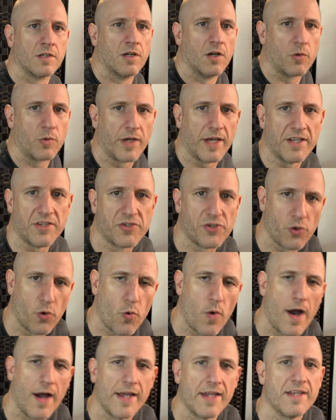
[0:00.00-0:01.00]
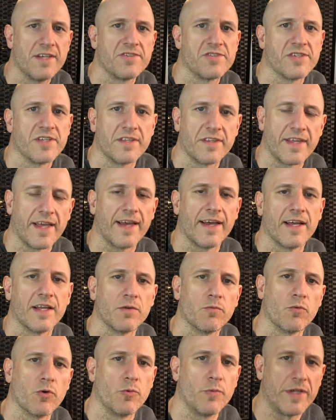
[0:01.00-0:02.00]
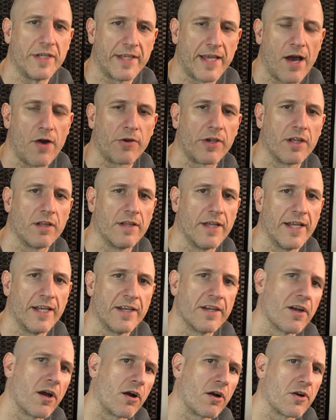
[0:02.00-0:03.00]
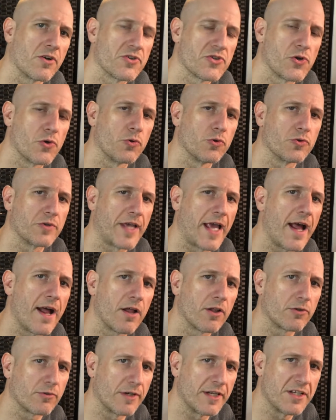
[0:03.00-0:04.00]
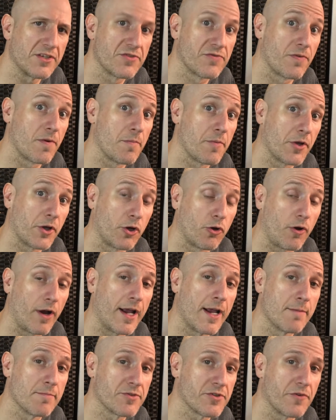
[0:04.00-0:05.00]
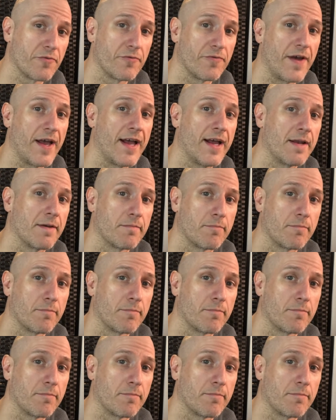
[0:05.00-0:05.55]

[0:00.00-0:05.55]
Okay, so why is it that when we calculated our total calories from the grams of fat,